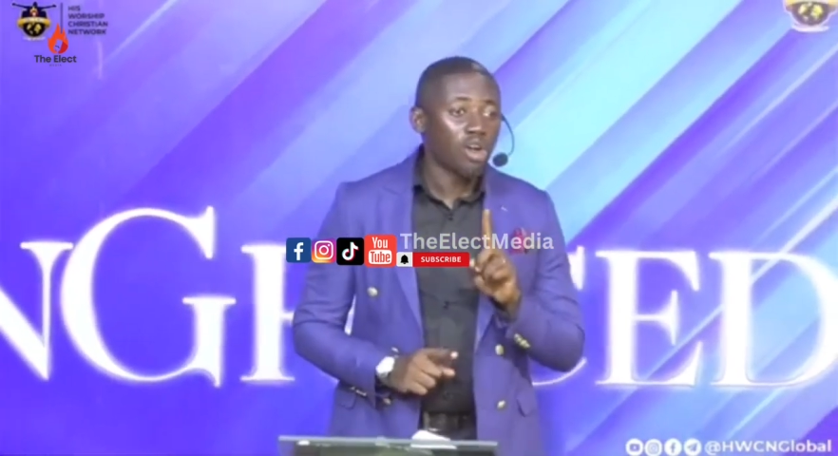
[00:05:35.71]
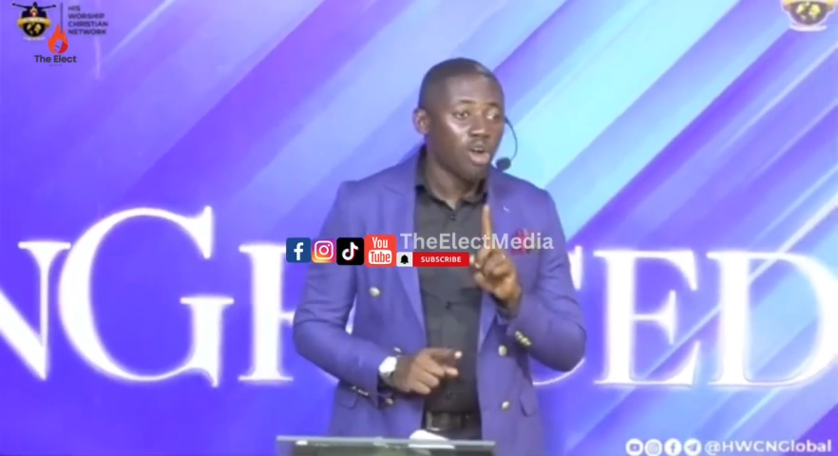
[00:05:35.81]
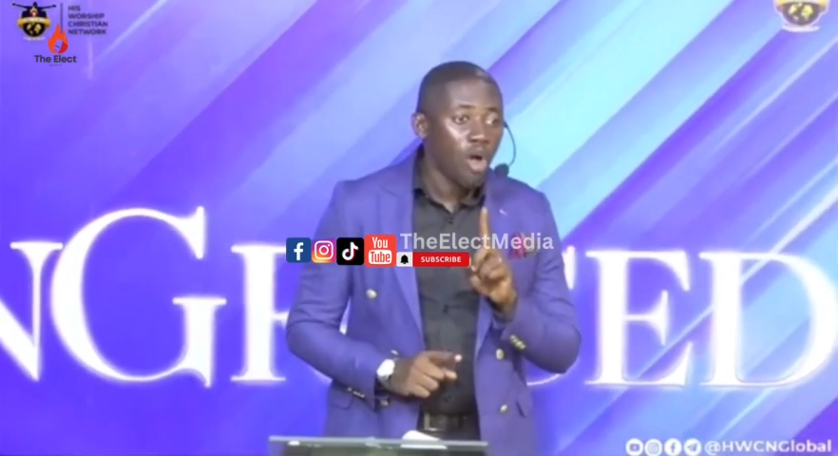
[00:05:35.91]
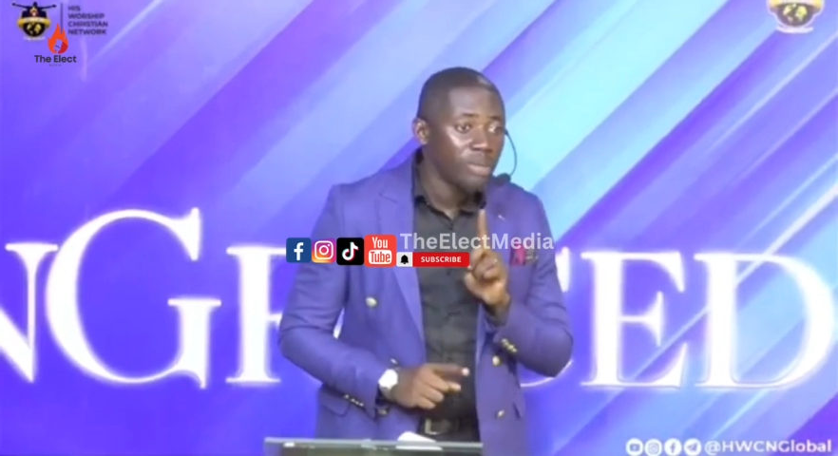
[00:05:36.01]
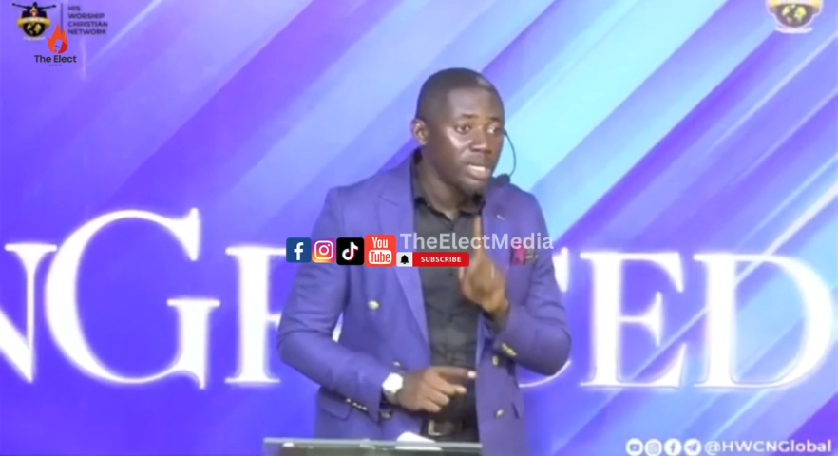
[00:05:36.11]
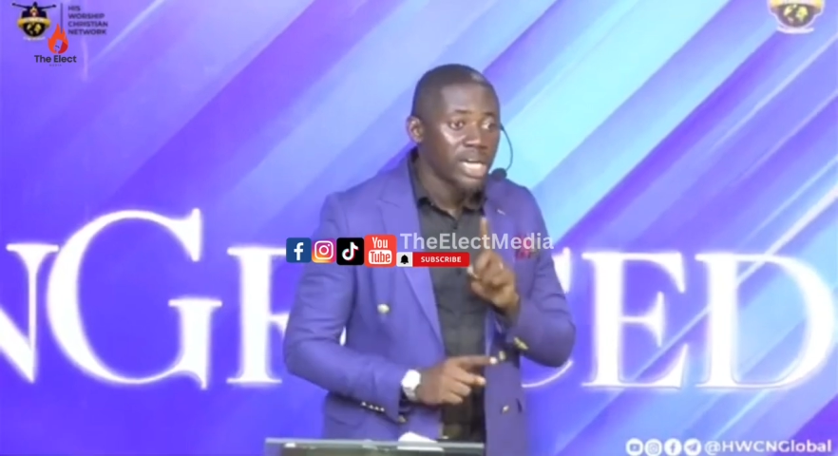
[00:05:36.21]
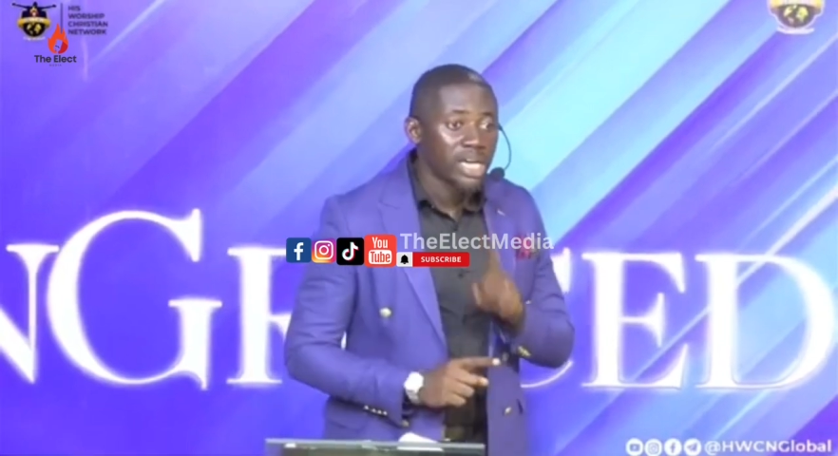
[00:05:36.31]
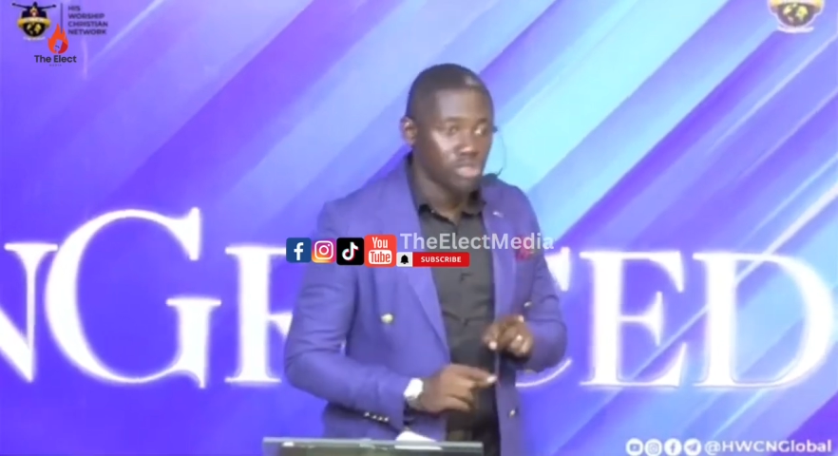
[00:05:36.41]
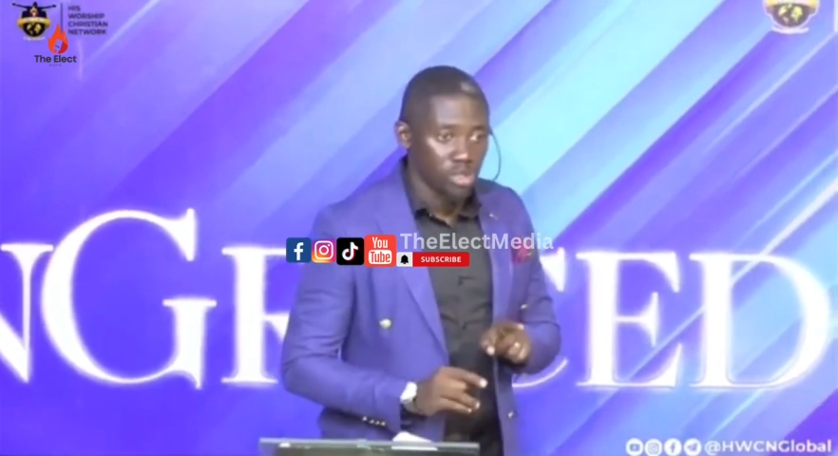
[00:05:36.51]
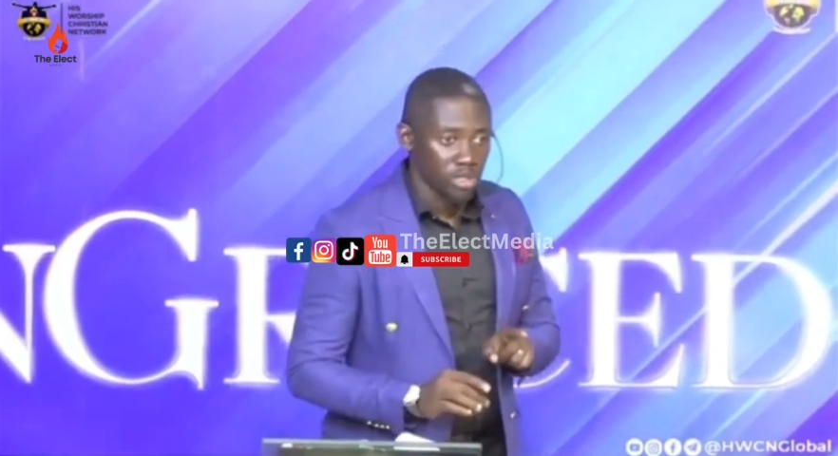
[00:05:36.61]

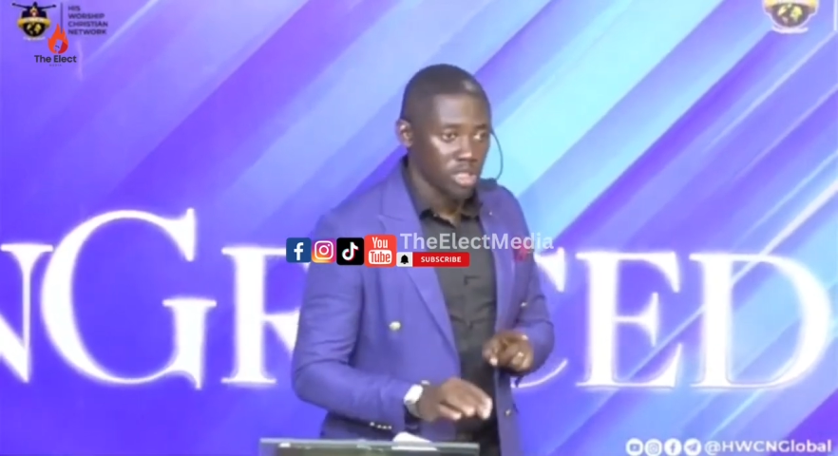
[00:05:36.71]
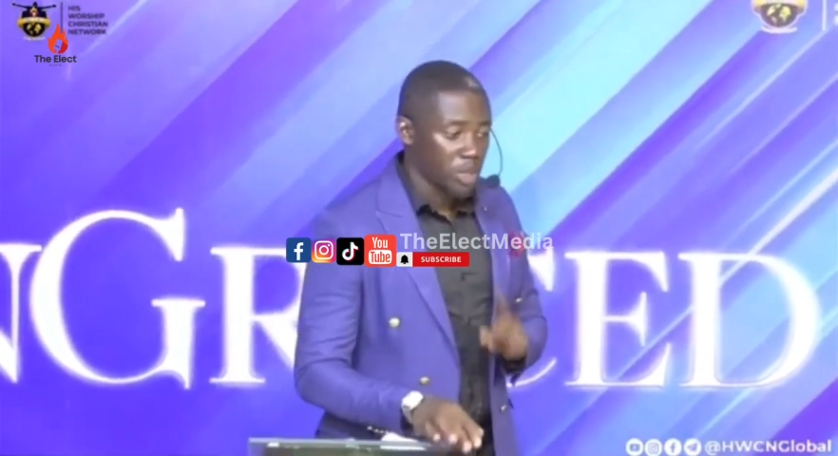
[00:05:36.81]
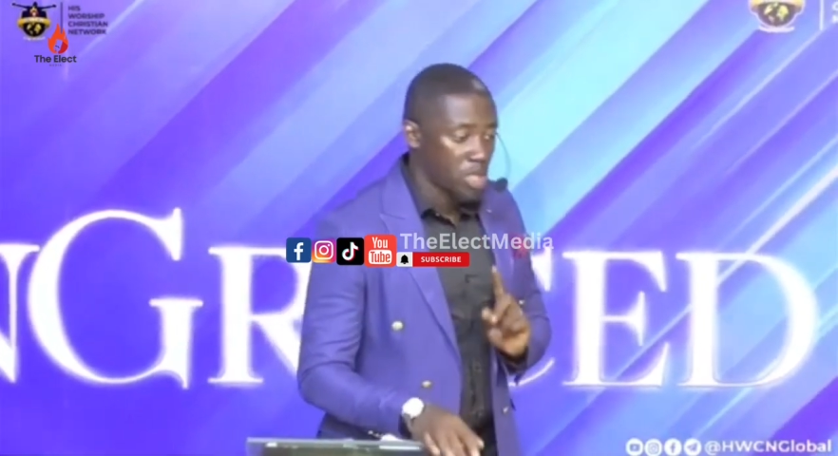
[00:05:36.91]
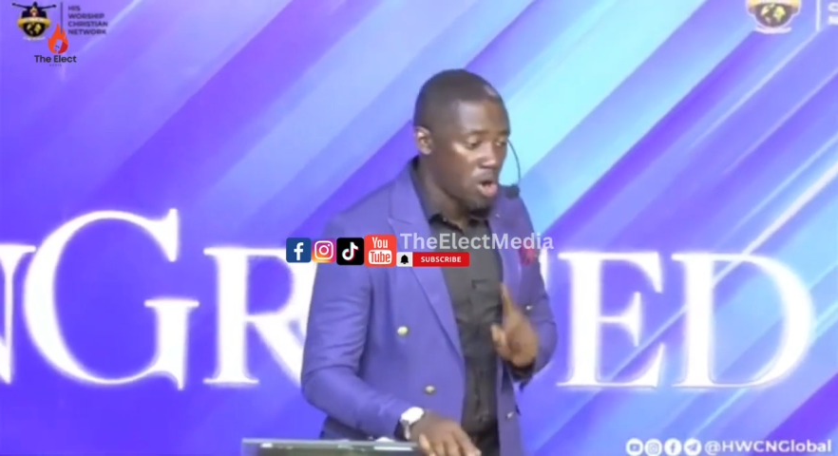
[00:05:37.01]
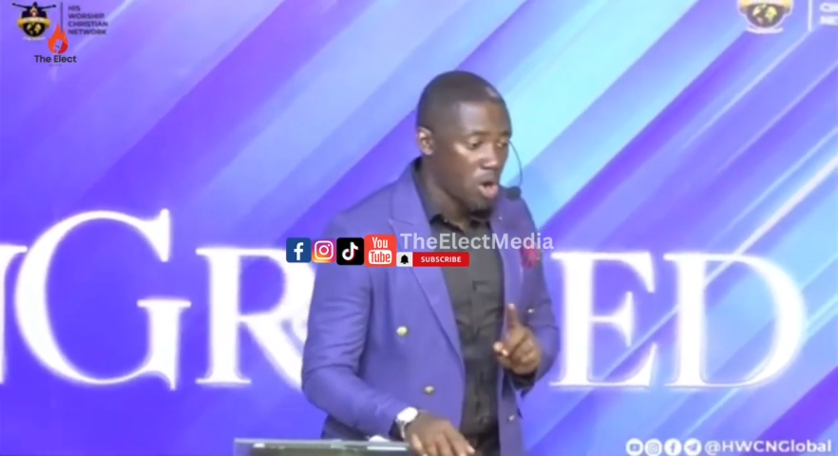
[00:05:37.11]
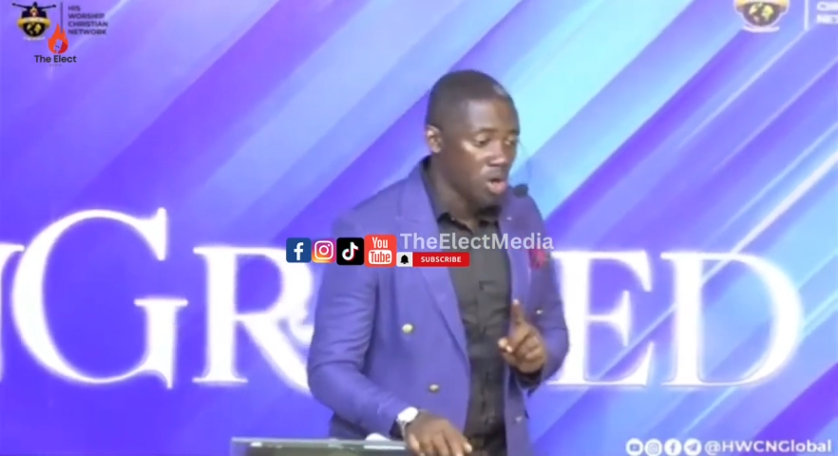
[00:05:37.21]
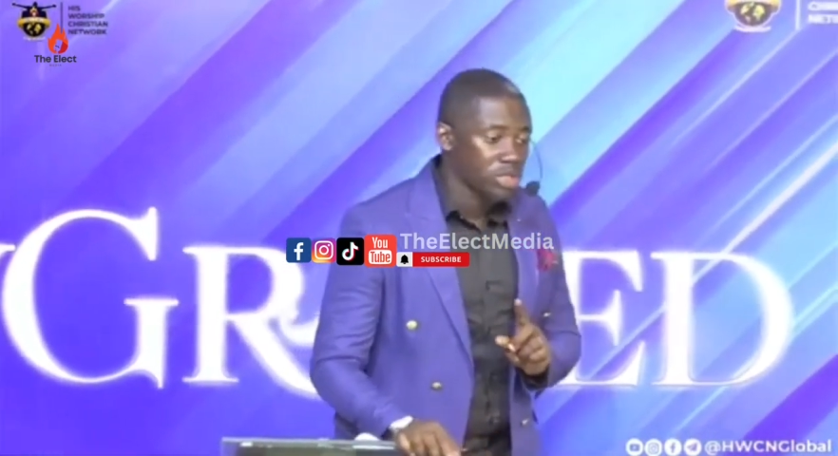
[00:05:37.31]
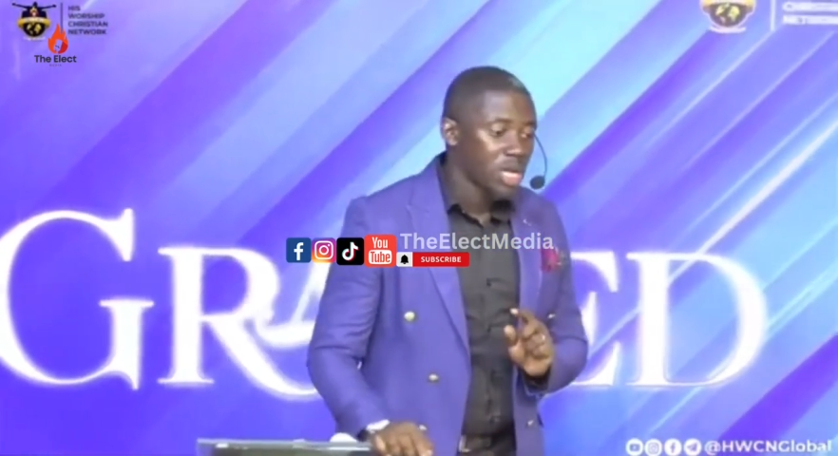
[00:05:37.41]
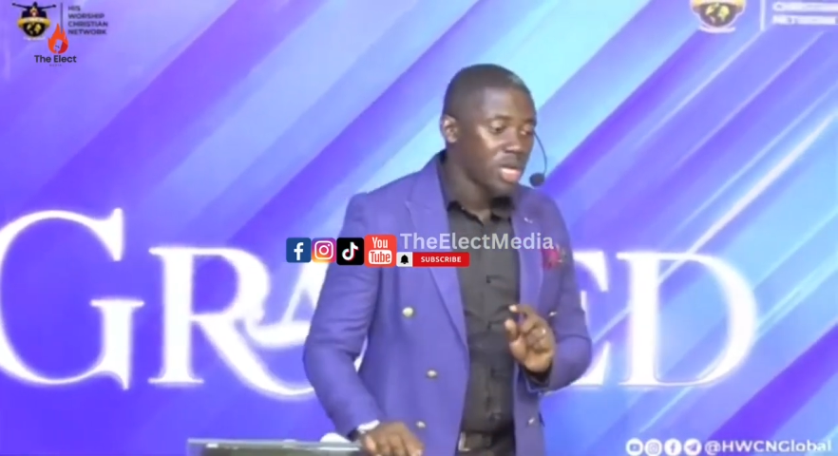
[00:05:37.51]
communications, because